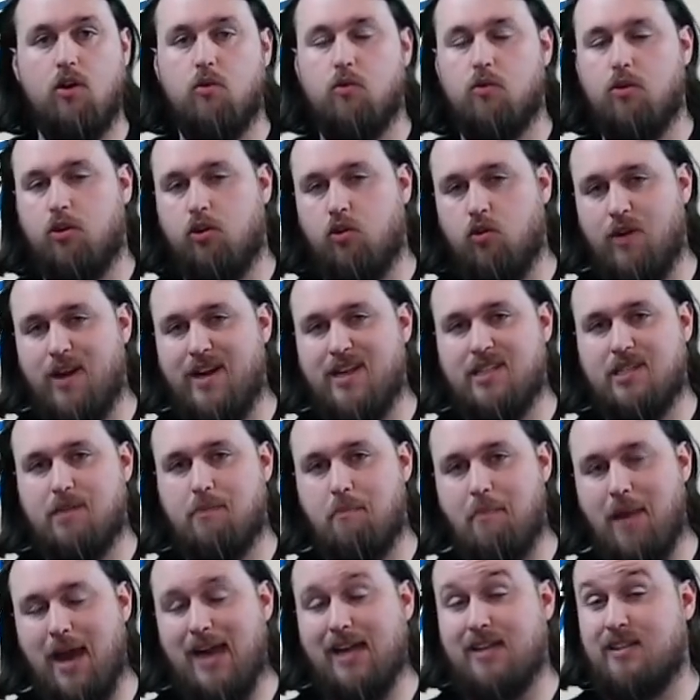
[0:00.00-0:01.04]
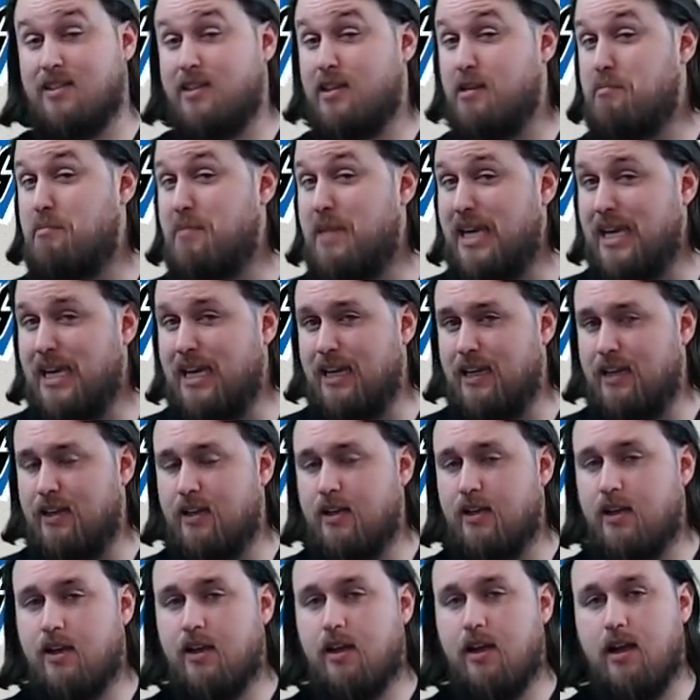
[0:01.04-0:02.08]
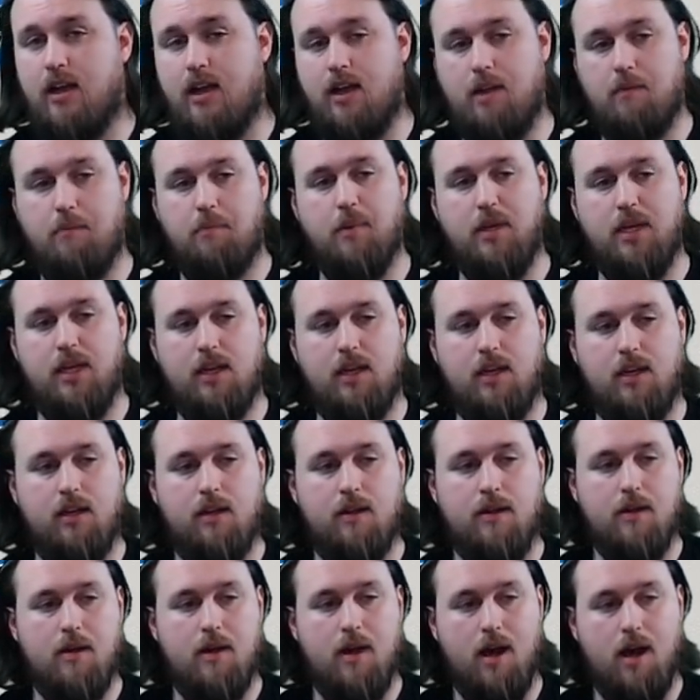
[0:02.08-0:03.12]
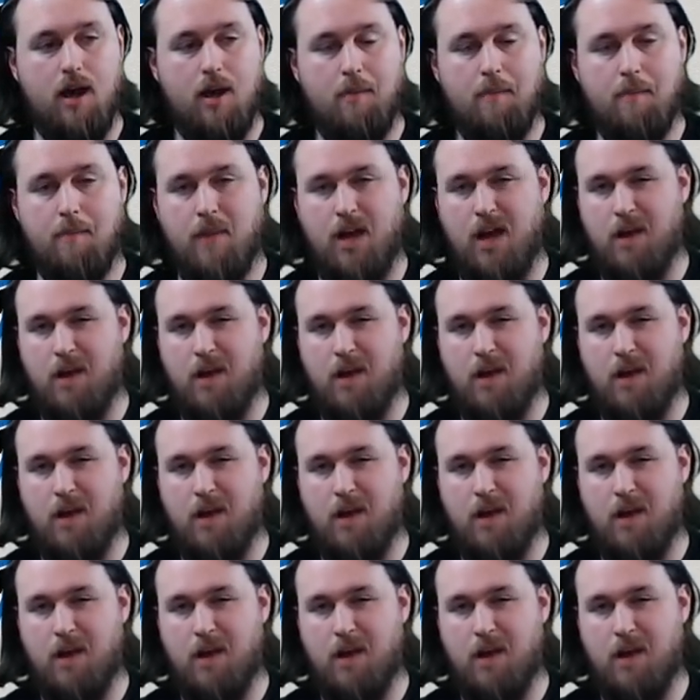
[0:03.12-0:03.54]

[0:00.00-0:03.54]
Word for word: regress back to the mean and be a,